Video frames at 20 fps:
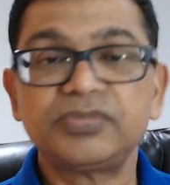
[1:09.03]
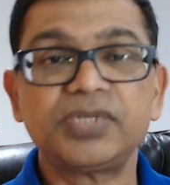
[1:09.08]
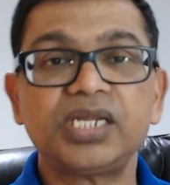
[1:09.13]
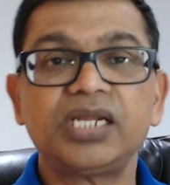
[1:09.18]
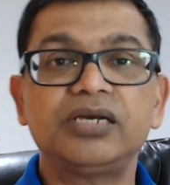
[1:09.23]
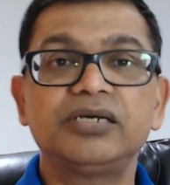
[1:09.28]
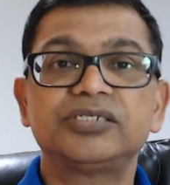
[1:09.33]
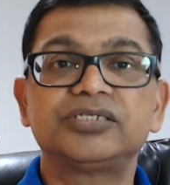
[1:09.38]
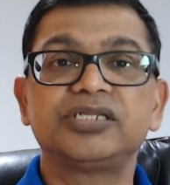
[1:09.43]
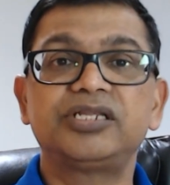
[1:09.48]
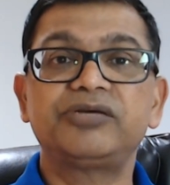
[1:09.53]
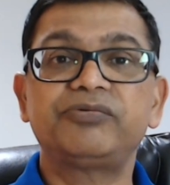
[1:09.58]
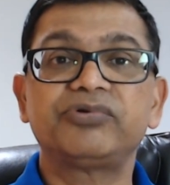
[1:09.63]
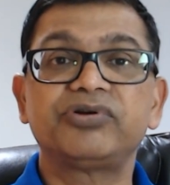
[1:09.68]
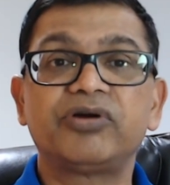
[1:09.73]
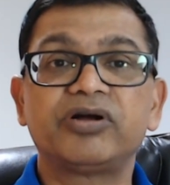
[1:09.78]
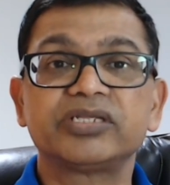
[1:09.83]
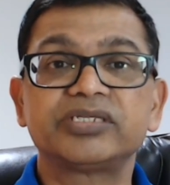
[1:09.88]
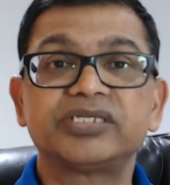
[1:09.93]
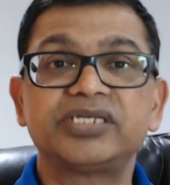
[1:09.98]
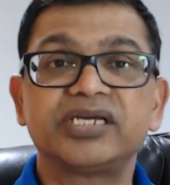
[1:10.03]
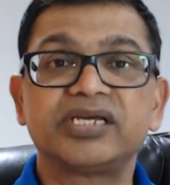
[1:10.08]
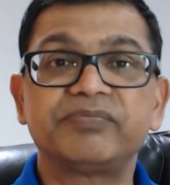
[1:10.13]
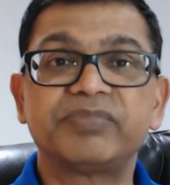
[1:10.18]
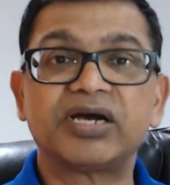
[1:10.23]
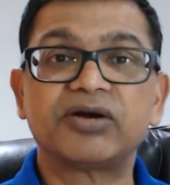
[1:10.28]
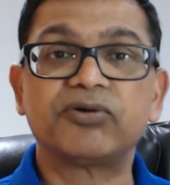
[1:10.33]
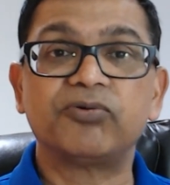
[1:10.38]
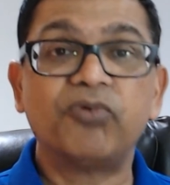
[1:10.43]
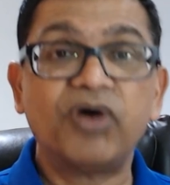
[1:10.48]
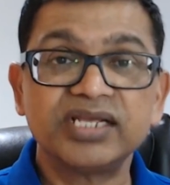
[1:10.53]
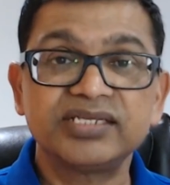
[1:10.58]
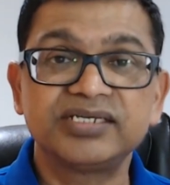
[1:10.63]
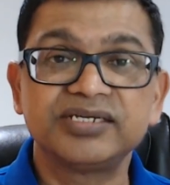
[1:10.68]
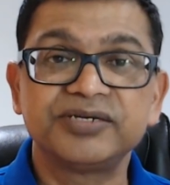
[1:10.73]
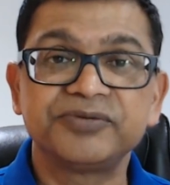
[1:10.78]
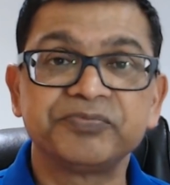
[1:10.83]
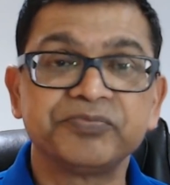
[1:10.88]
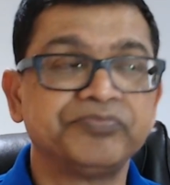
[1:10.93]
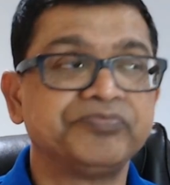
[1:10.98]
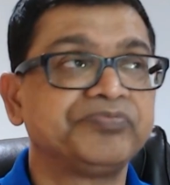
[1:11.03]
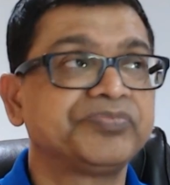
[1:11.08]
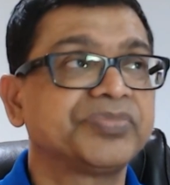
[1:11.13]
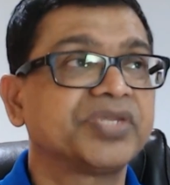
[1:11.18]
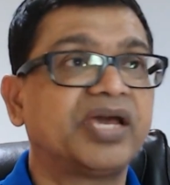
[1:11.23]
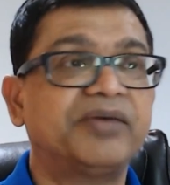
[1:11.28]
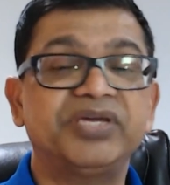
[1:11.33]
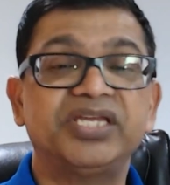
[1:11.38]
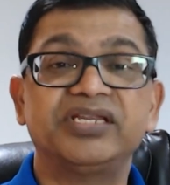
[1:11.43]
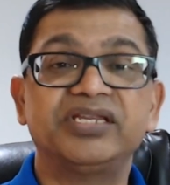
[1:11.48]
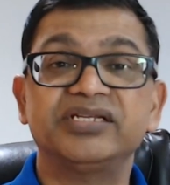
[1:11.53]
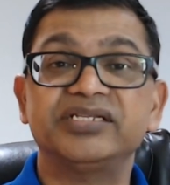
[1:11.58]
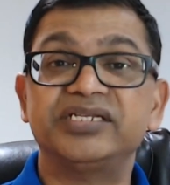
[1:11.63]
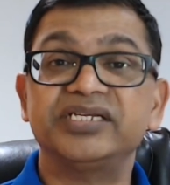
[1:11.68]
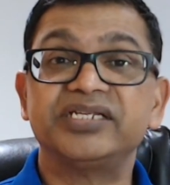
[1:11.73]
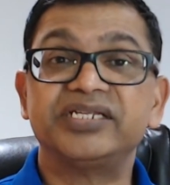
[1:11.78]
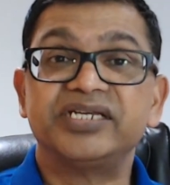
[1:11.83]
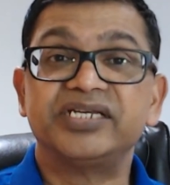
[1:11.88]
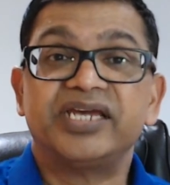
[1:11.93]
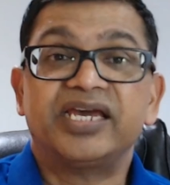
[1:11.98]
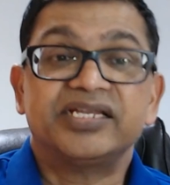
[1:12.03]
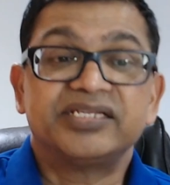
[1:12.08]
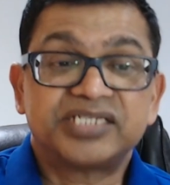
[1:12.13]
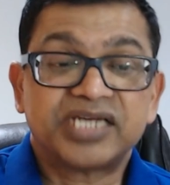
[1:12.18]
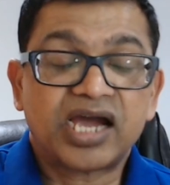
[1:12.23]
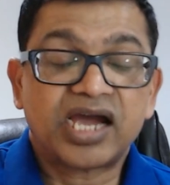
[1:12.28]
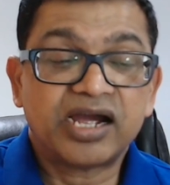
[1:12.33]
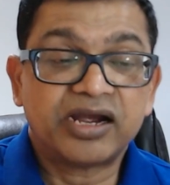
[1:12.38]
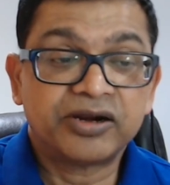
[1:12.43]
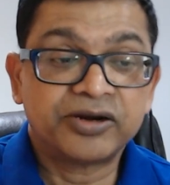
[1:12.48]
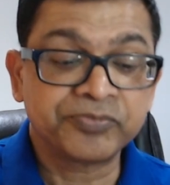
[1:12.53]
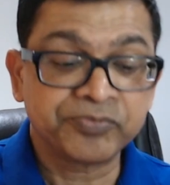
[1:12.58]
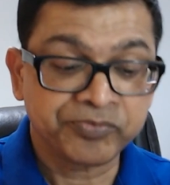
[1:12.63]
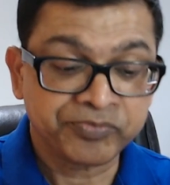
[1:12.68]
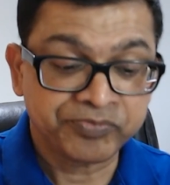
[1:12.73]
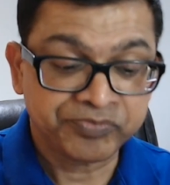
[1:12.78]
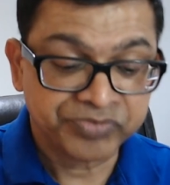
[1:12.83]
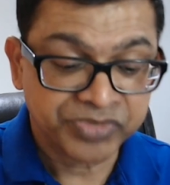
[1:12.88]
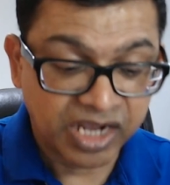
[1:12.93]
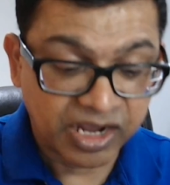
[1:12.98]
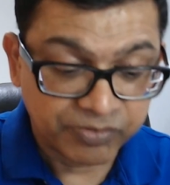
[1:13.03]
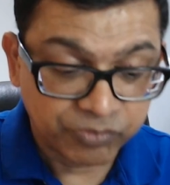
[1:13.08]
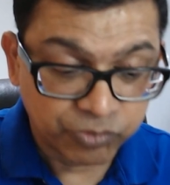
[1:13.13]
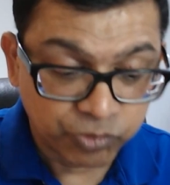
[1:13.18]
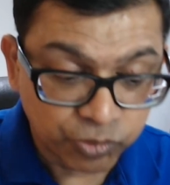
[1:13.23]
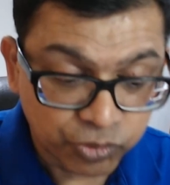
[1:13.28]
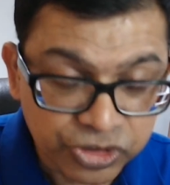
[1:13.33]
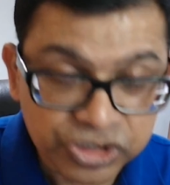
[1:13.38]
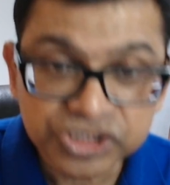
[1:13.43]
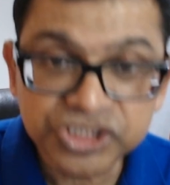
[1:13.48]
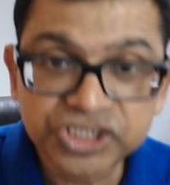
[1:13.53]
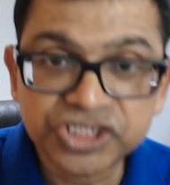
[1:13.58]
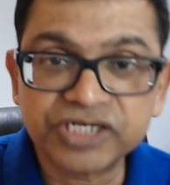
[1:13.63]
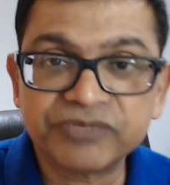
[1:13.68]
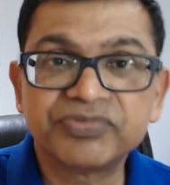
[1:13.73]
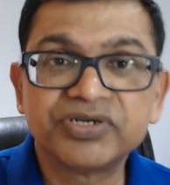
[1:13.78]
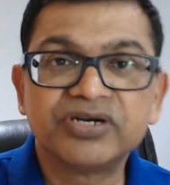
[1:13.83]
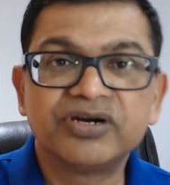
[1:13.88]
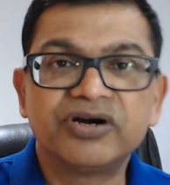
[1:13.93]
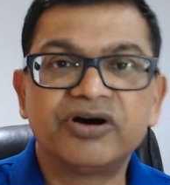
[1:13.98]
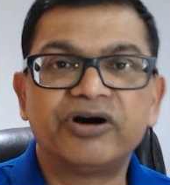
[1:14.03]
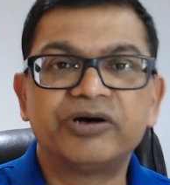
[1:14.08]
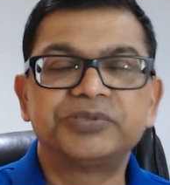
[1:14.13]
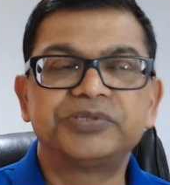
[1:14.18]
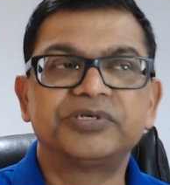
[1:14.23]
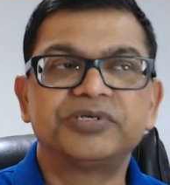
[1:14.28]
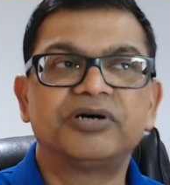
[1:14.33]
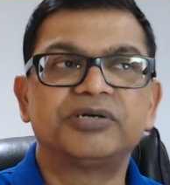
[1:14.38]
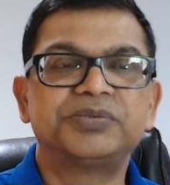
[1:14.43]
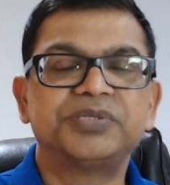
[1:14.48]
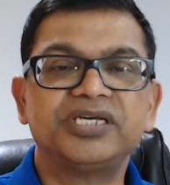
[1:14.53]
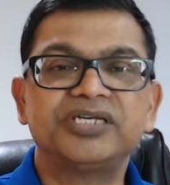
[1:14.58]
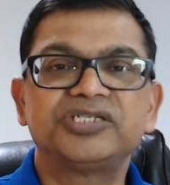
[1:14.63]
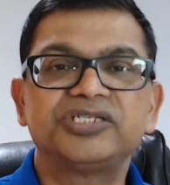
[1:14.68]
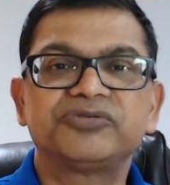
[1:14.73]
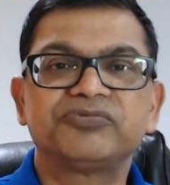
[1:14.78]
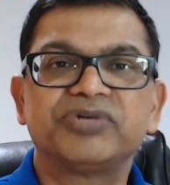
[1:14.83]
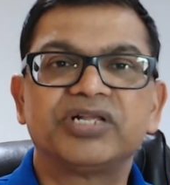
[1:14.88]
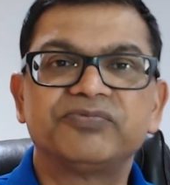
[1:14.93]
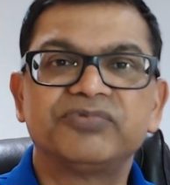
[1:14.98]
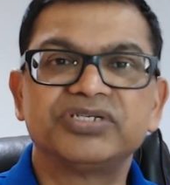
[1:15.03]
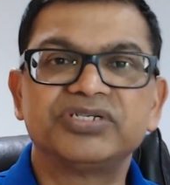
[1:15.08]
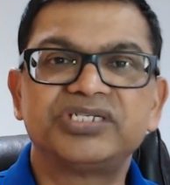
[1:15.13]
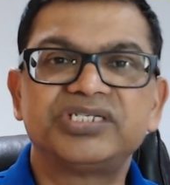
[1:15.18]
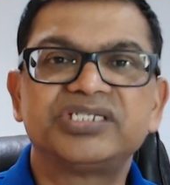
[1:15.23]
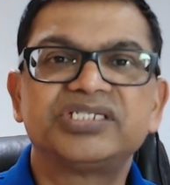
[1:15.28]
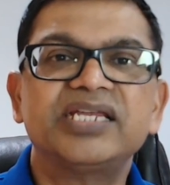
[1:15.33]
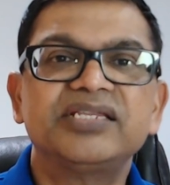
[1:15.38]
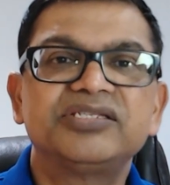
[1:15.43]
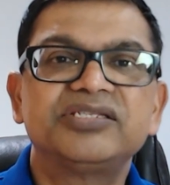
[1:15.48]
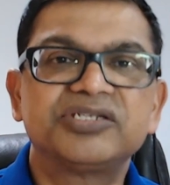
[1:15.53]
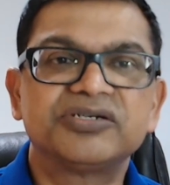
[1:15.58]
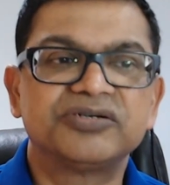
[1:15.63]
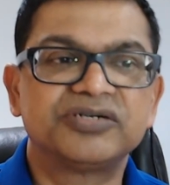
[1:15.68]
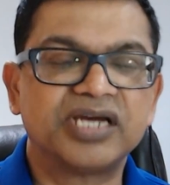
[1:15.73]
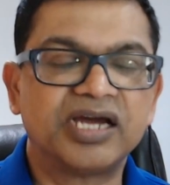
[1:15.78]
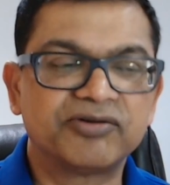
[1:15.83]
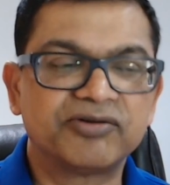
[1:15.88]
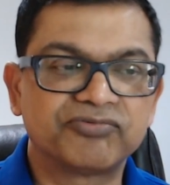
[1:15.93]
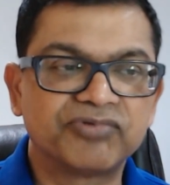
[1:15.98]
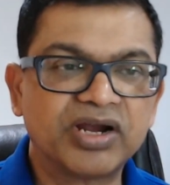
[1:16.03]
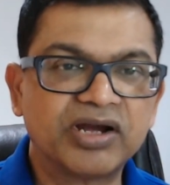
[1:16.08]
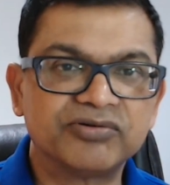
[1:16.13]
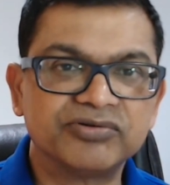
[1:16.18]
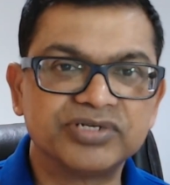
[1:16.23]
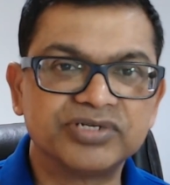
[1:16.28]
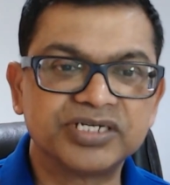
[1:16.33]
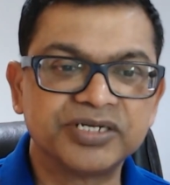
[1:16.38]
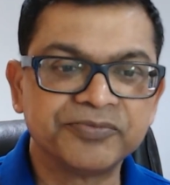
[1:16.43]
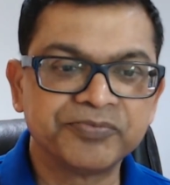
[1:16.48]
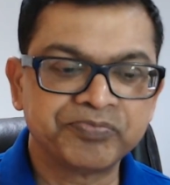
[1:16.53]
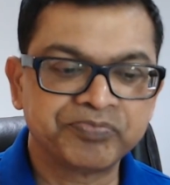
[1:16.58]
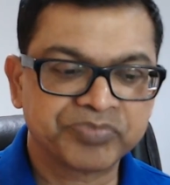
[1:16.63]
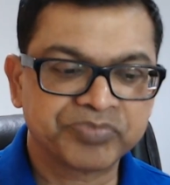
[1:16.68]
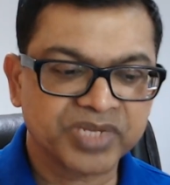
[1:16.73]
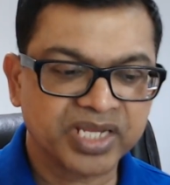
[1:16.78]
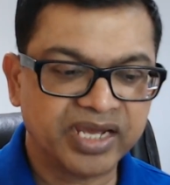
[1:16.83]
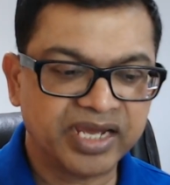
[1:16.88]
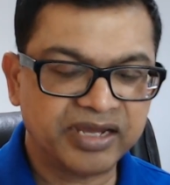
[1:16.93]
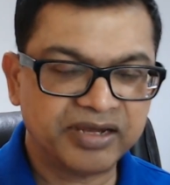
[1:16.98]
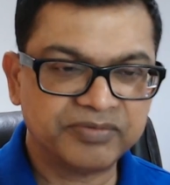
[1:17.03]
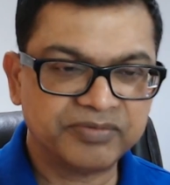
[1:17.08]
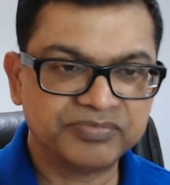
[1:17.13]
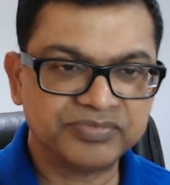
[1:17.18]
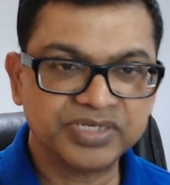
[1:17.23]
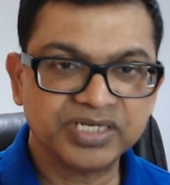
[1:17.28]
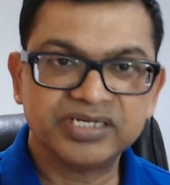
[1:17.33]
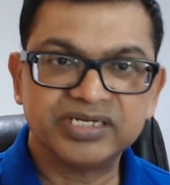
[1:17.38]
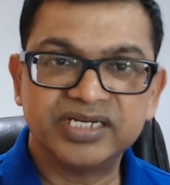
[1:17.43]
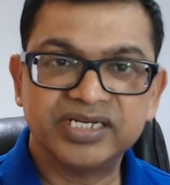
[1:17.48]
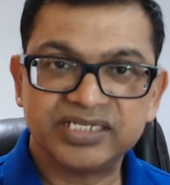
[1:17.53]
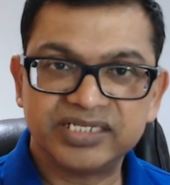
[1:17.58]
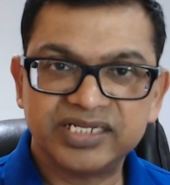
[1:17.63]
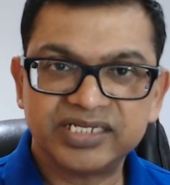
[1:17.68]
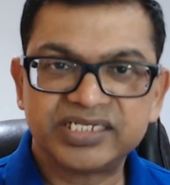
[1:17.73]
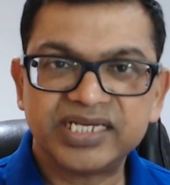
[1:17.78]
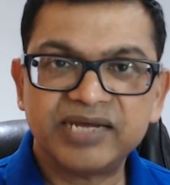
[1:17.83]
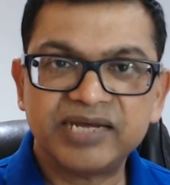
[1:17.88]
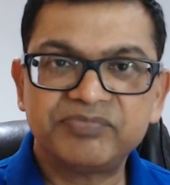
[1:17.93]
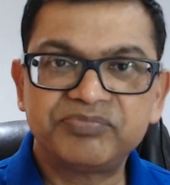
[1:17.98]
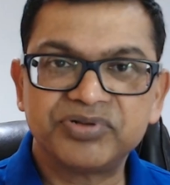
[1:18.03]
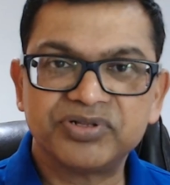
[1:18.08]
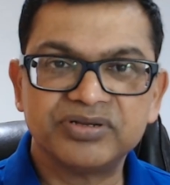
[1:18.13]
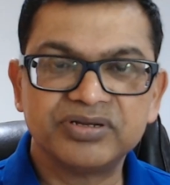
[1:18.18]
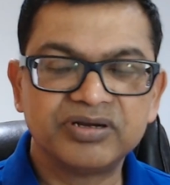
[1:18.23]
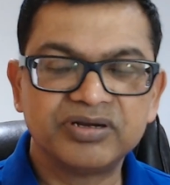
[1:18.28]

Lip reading: So they were all taken back. What? I mean, the entire worship of Israel was centered around the temple.